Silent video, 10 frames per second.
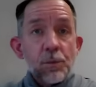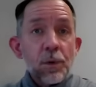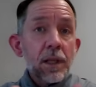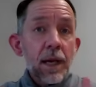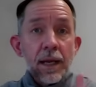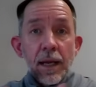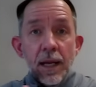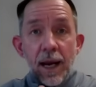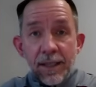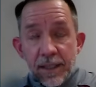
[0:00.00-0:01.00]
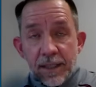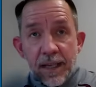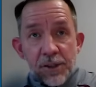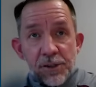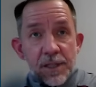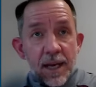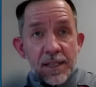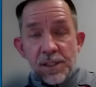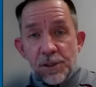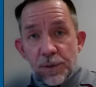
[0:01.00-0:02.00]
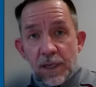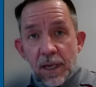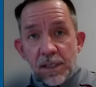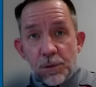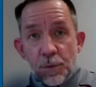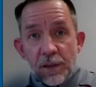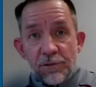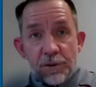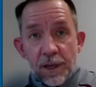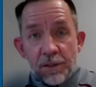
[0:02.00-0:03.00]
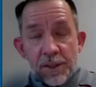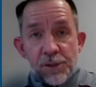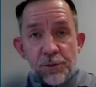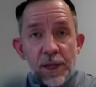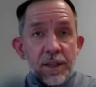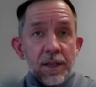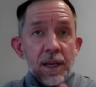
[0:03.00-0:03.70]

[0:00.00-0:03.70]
Well, I did the exercises 3 days a week for the strengthening.